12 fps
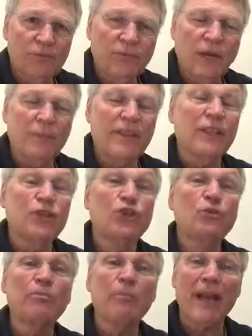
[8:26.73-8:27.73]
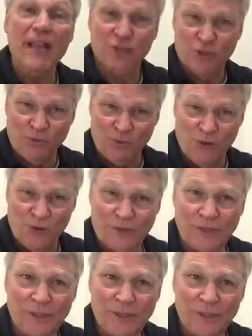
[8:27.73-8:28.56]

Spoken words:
I'm in the 2-measure roll.